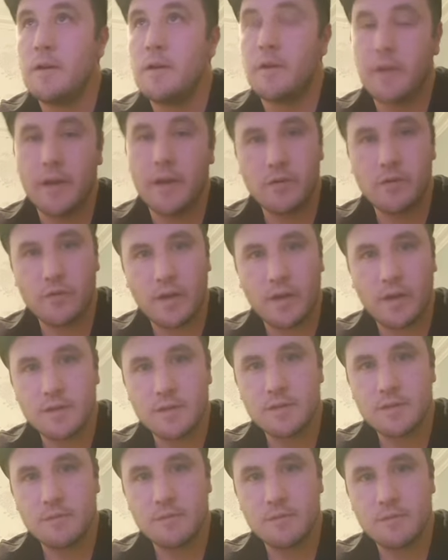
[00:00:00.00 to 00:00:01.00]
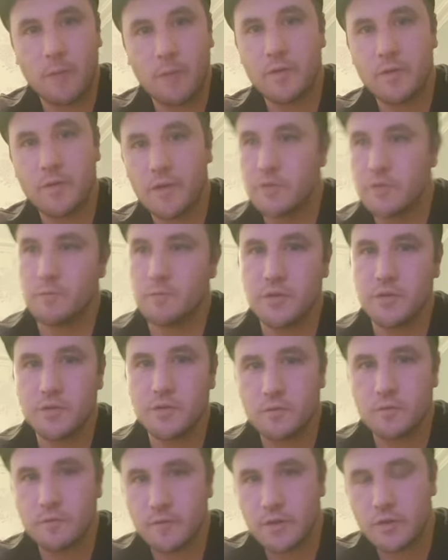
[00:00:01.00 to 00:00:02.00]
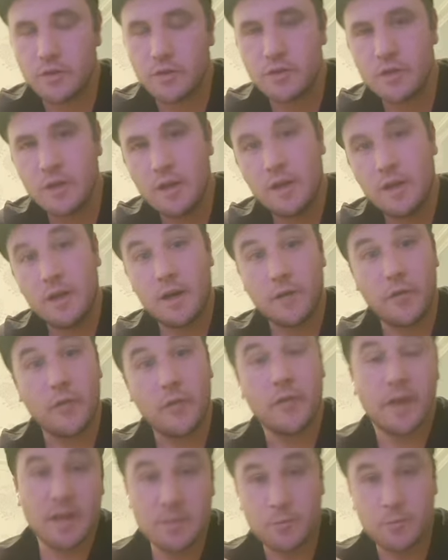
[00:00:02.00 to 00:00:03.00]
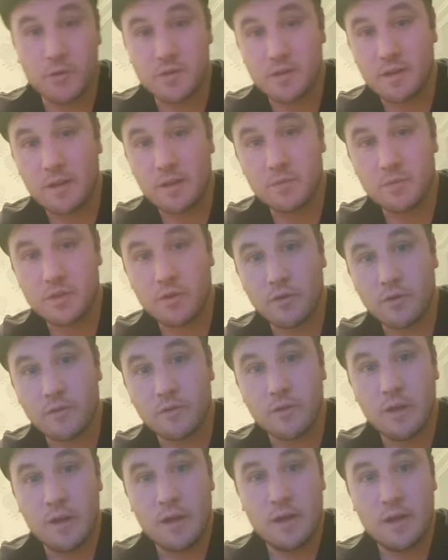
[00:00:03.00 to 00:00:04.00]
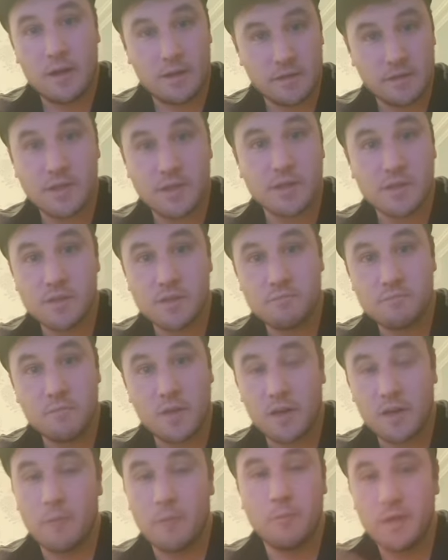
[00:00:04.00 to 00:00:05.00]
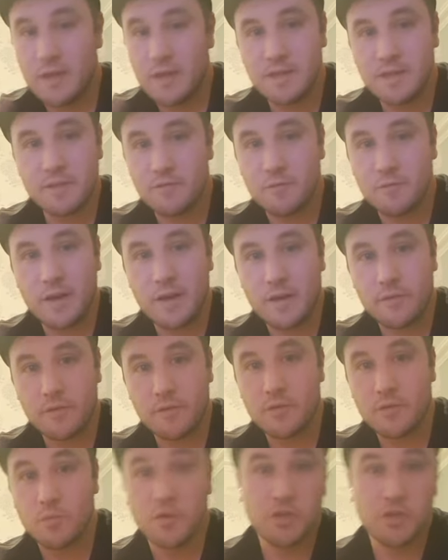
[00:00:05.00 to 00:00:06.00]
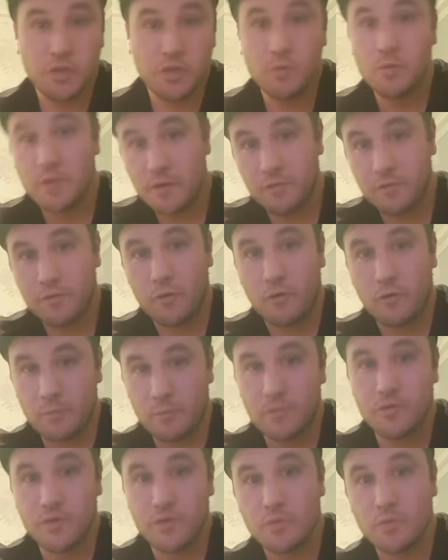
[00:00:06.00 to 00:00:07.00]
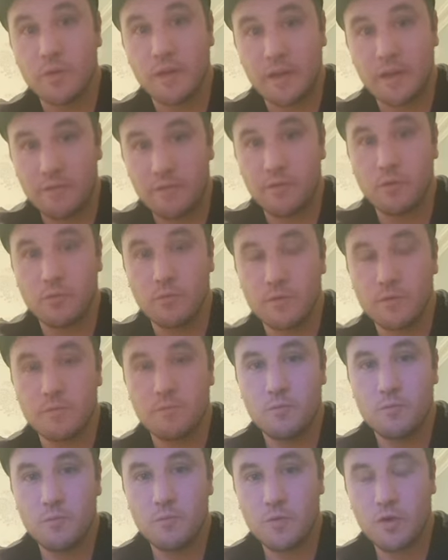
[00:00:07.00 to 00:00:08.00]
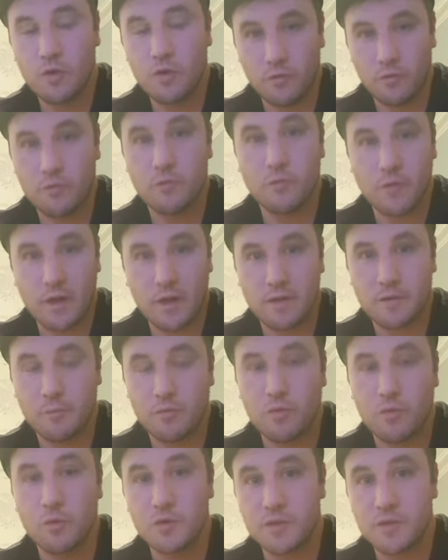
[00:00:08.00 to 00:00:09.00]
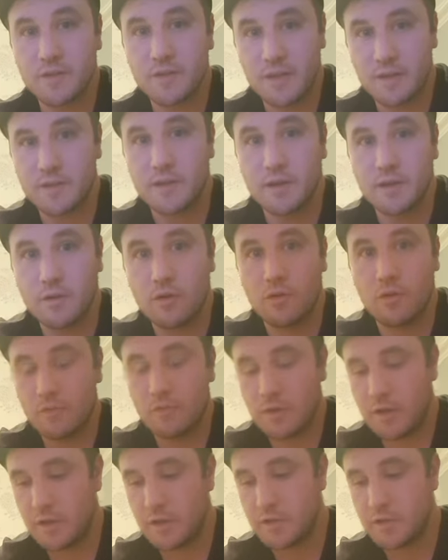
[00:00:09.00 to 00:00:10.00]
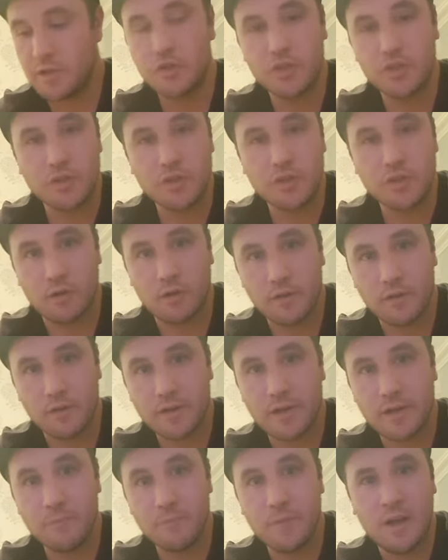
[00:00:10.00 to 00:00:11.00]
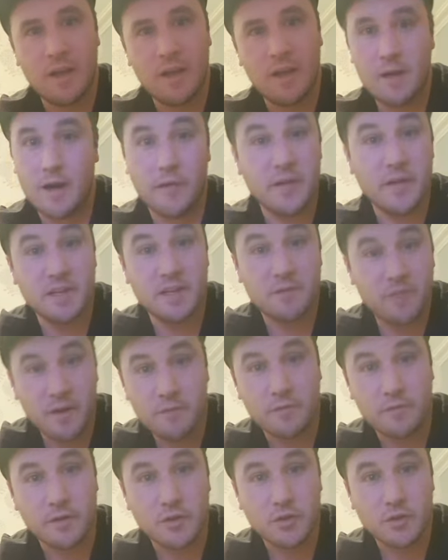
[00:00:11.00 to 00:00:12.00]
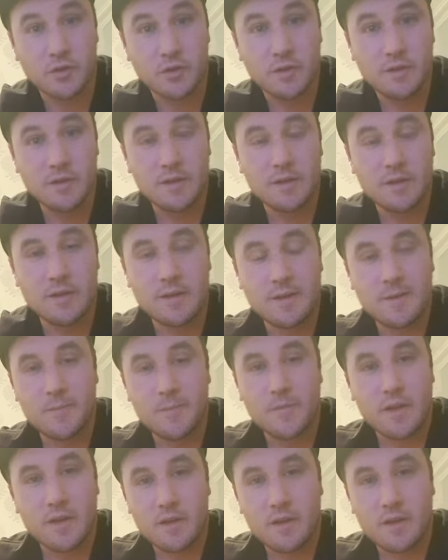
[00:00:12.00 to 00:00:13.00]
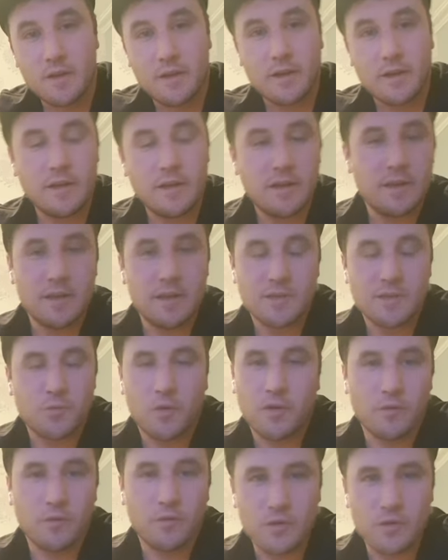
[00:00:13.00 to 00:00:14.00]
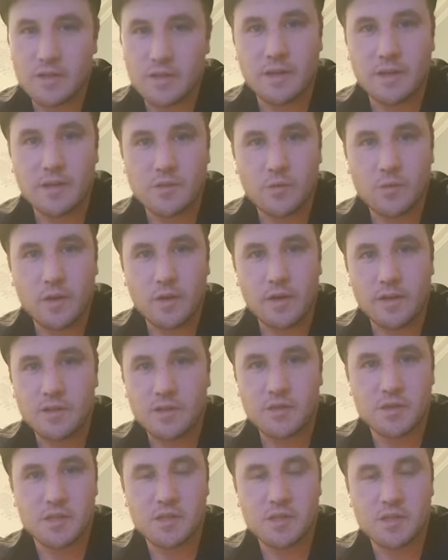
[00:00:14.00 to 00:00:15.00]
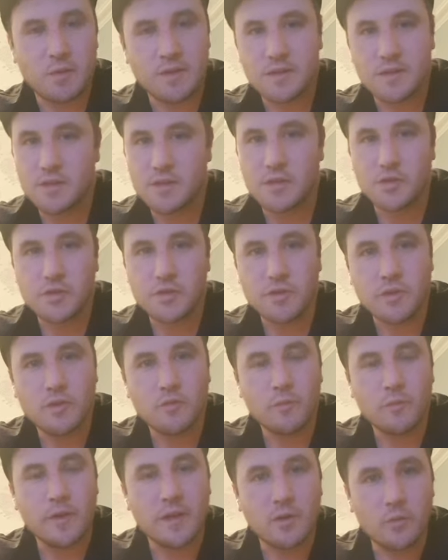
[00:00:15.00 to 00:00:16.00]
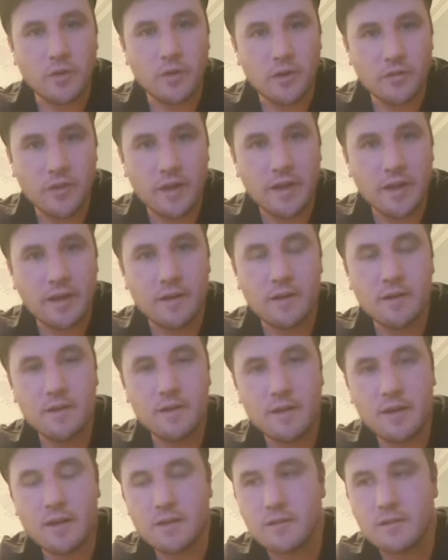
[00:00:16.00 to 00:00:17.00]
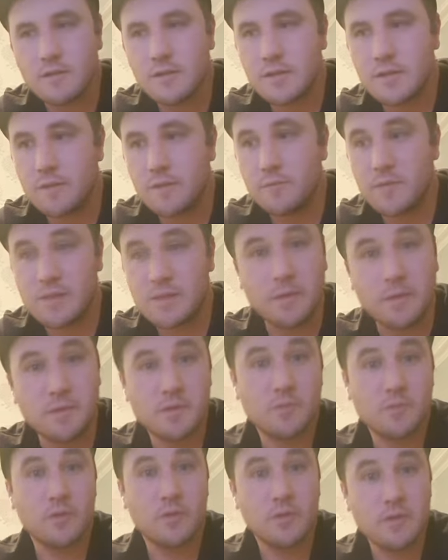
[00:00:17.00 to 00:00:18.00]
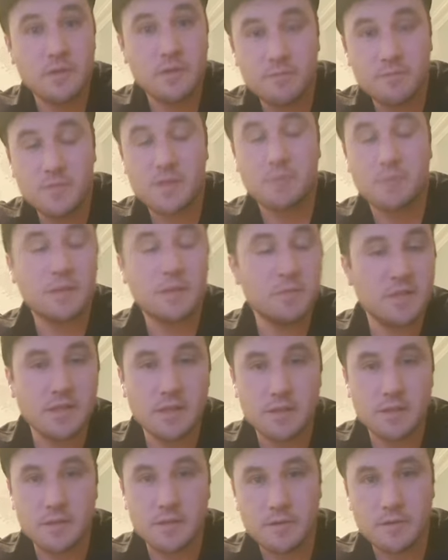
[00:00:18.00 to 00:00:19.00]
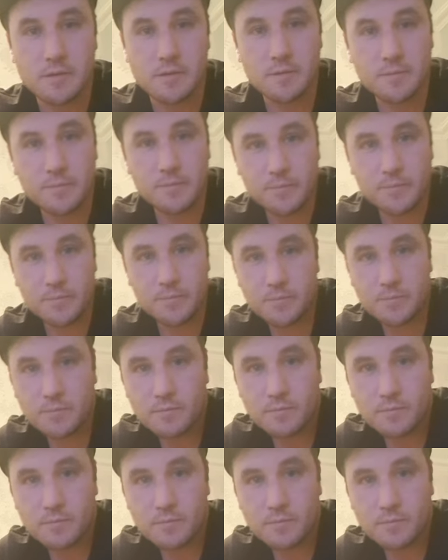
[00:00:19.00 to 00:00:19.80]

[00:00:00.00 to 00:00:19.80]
Okay, great. Happy that I took my two fish. And then the next person comes on and does a completely different method, which you would have thought about doing if you'd gone through that approach of cutting and changing all the time, and they take five fish. It's one of those things where it's just a split decision that you make when you're there, and sometimes it works, sometimes it doesn't.